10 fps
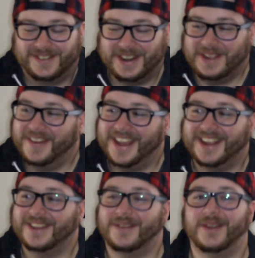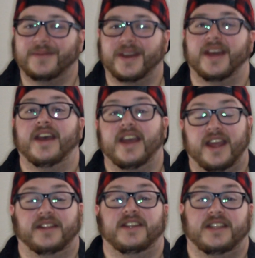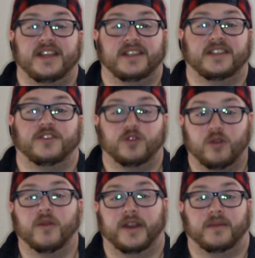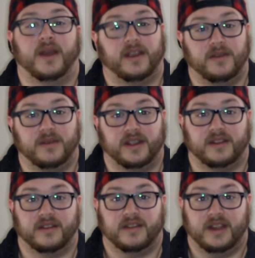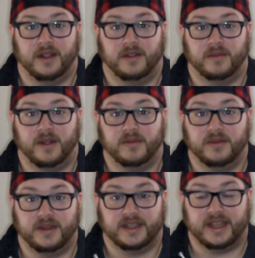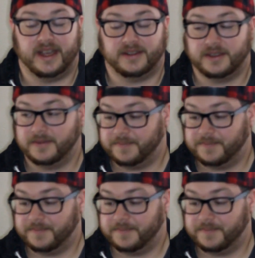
running back in the world, but at least he is a true running back who can carry the ball between the tackles.